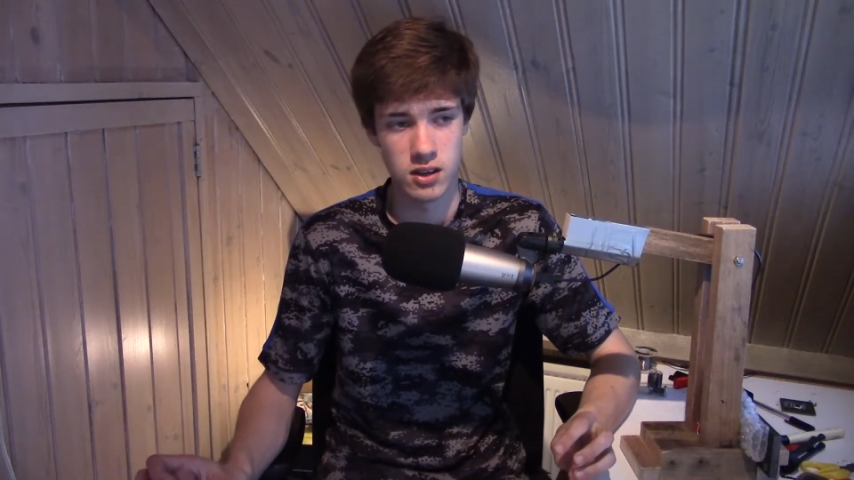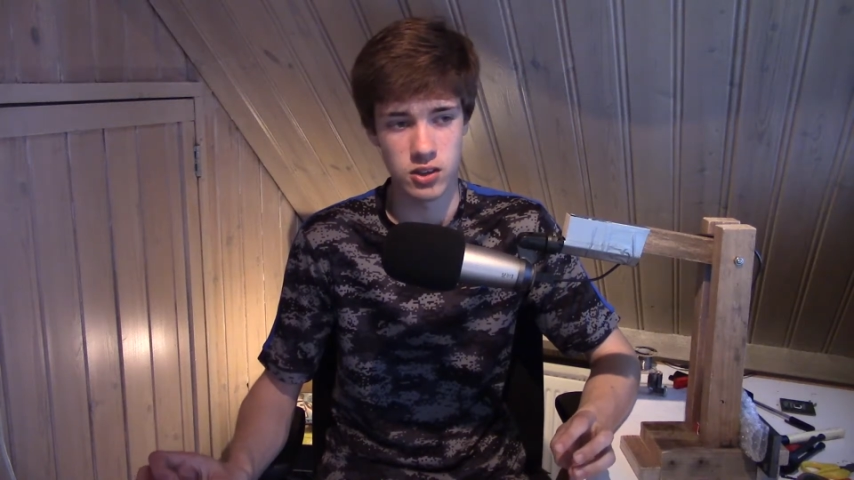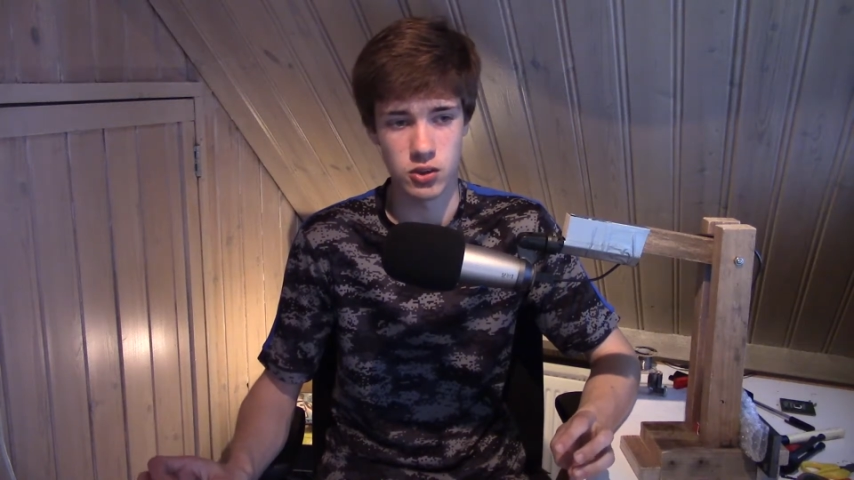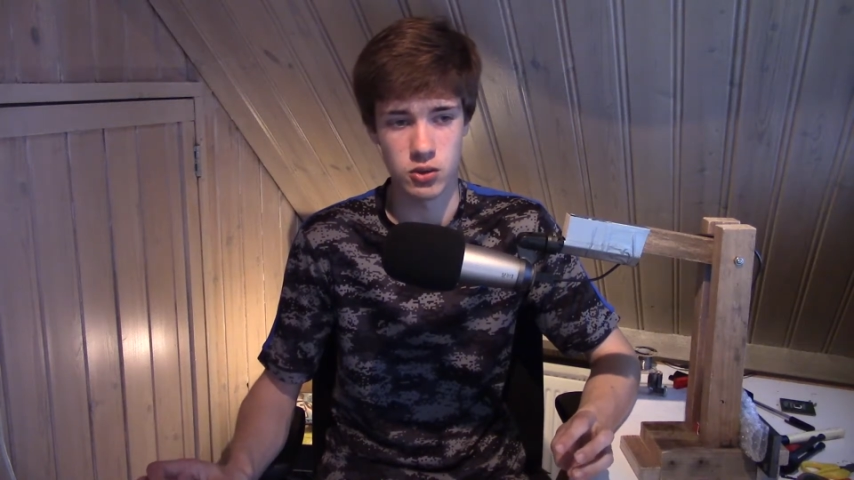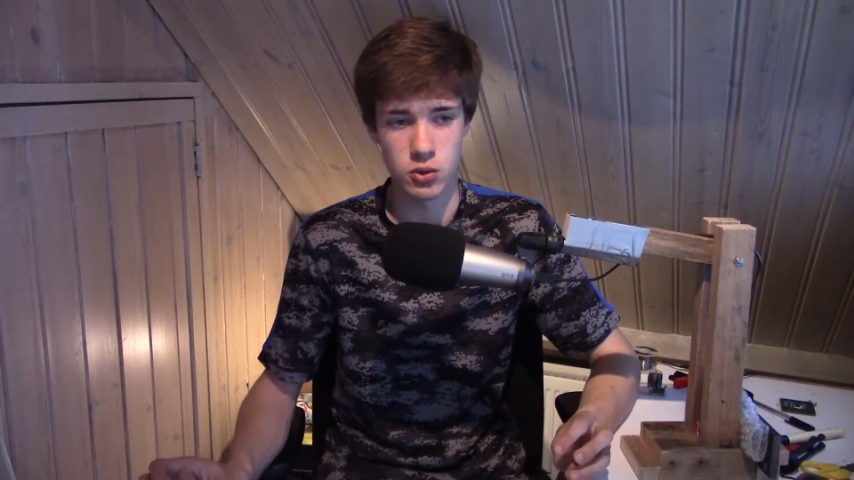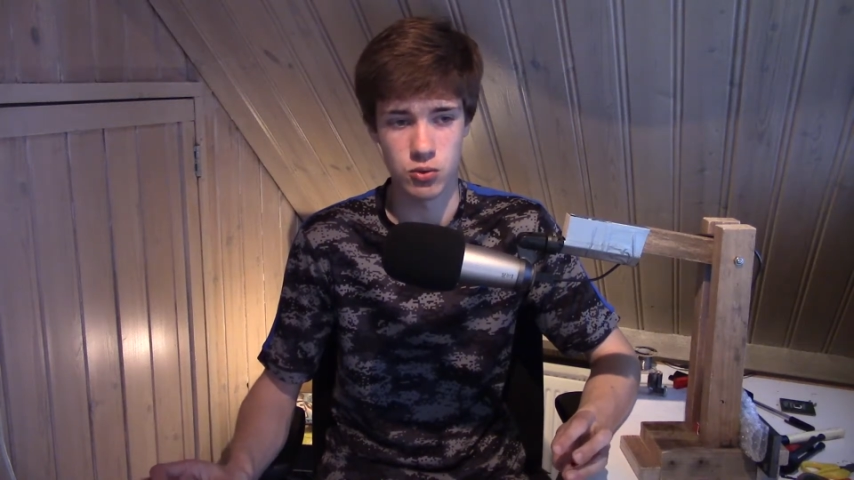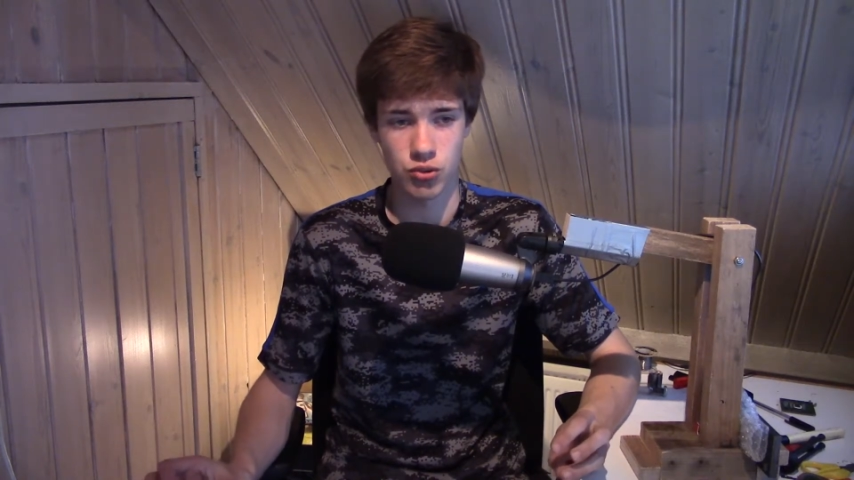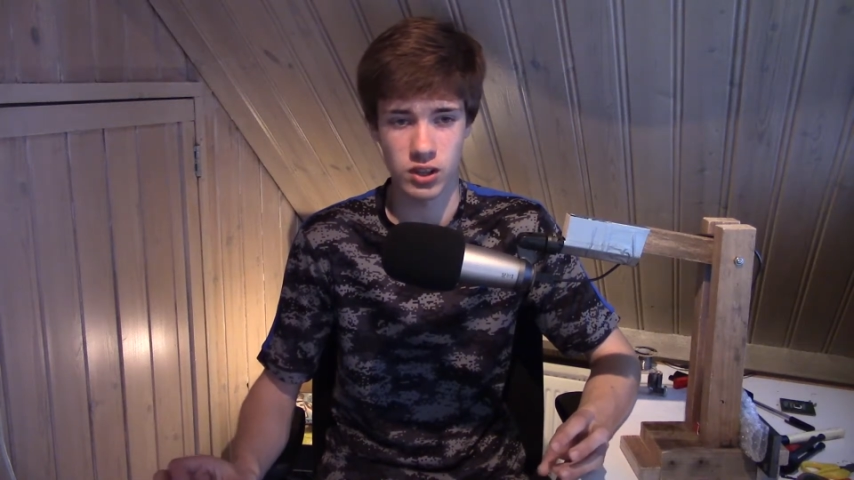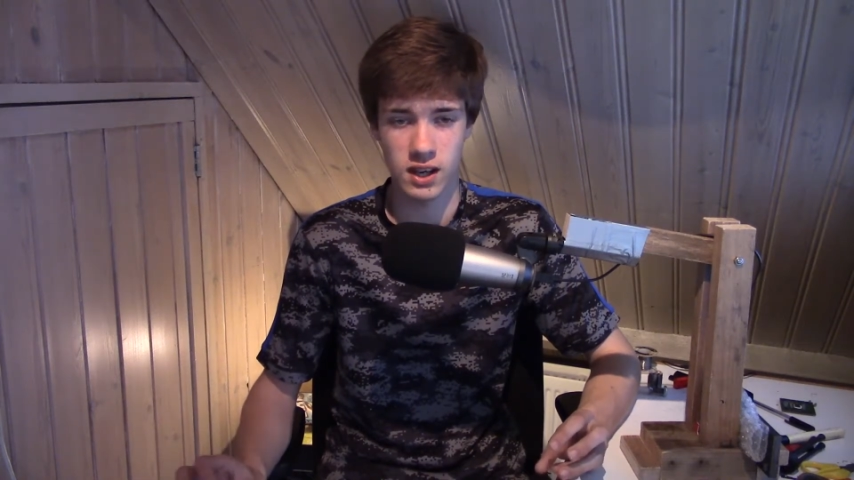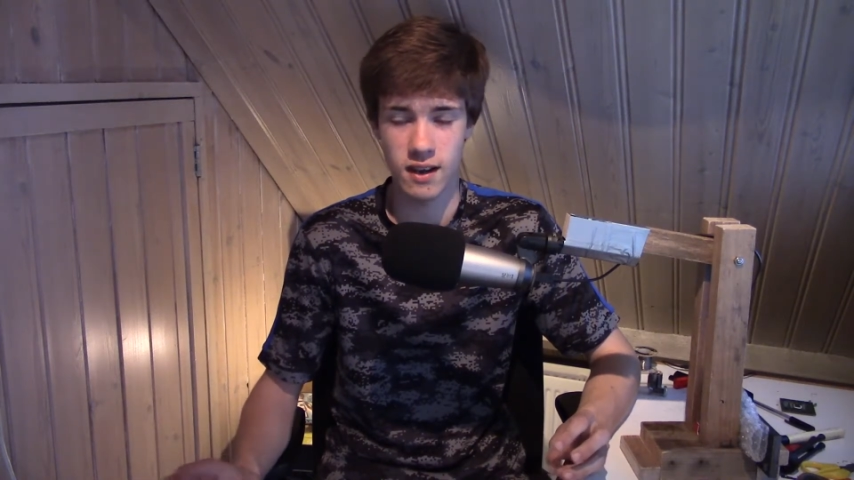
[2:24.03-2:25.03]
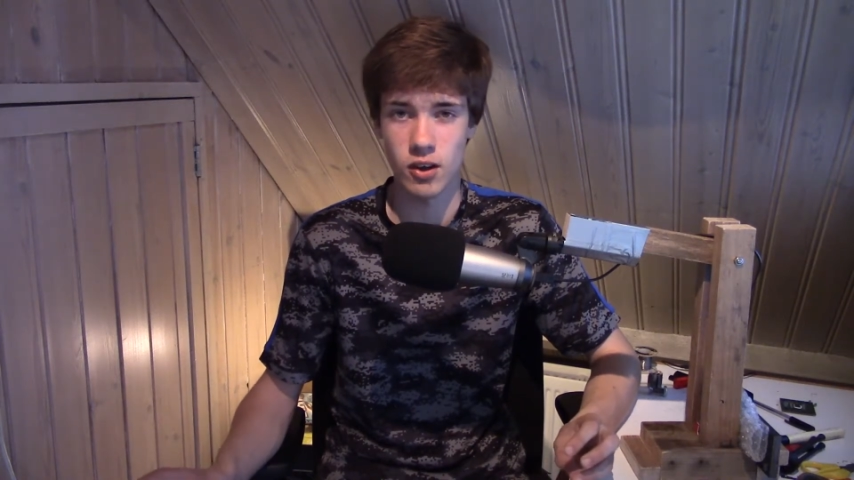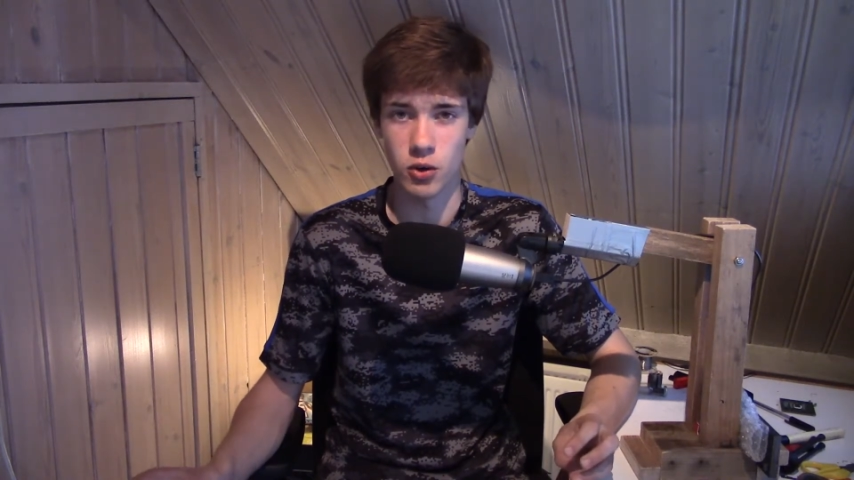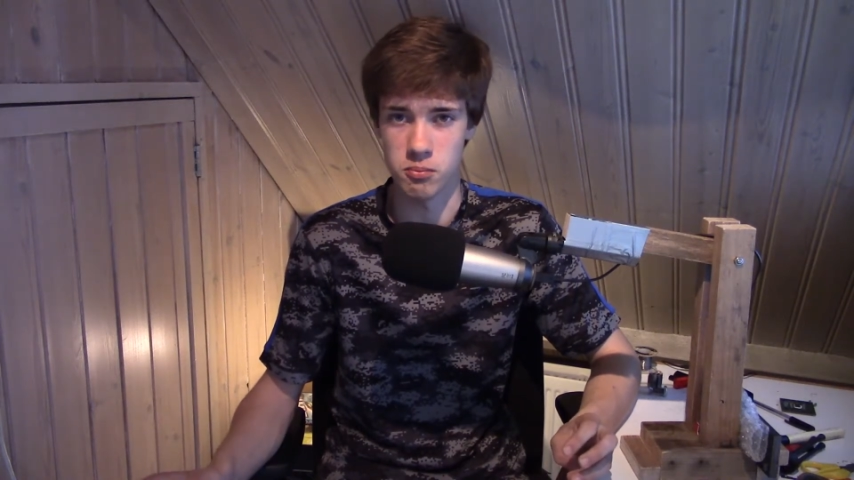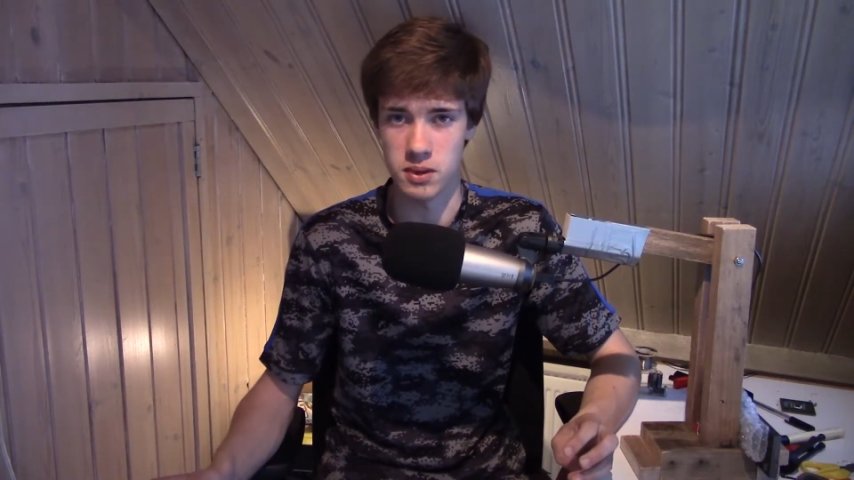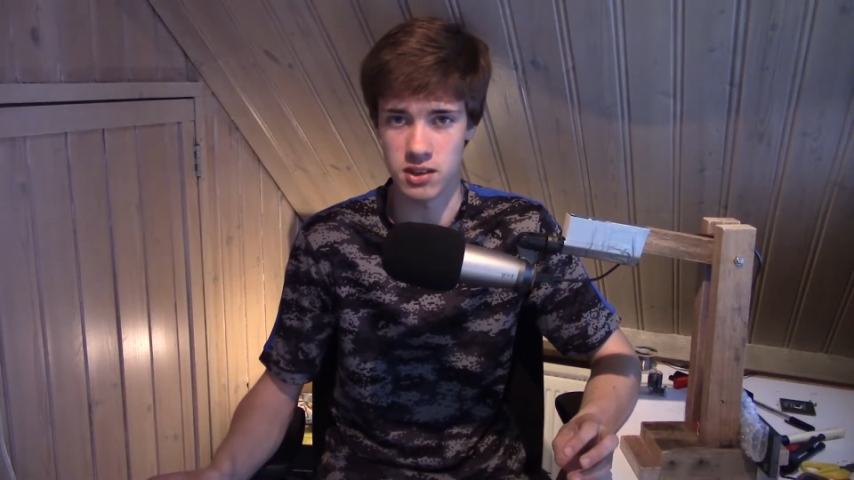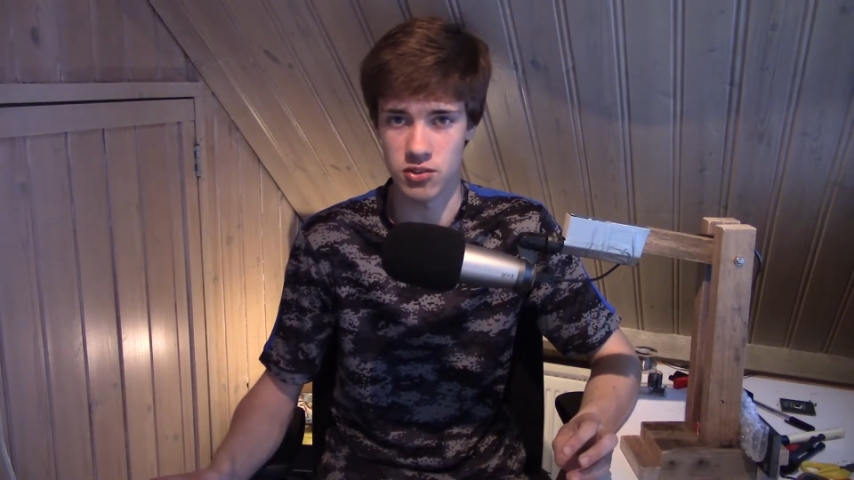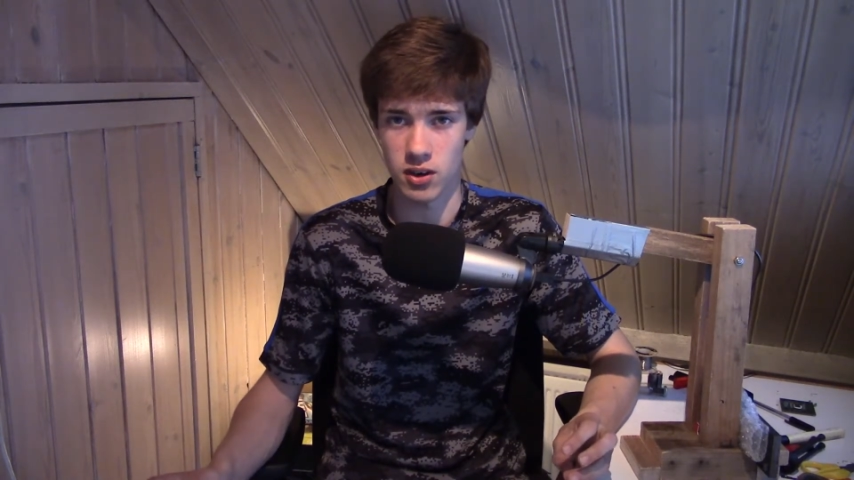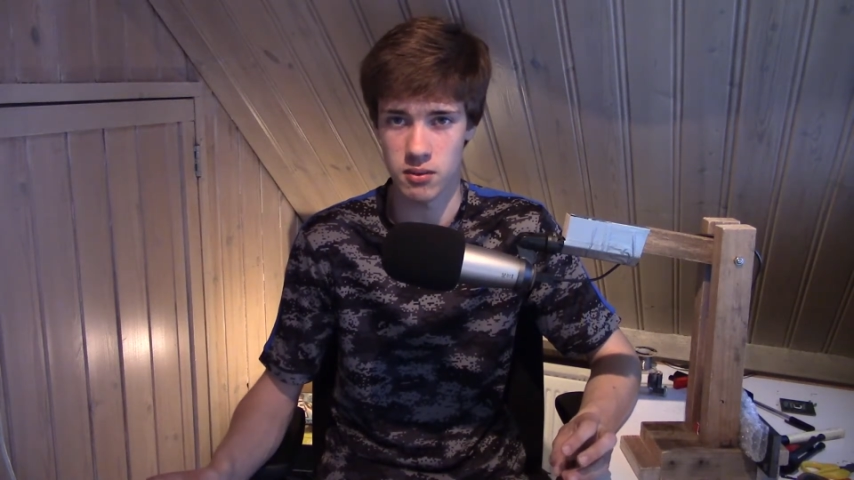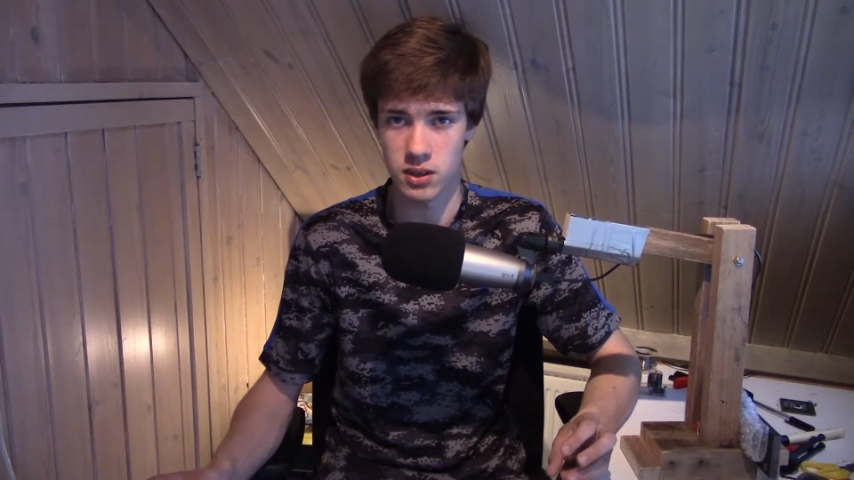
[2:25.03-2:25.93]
you use kilometer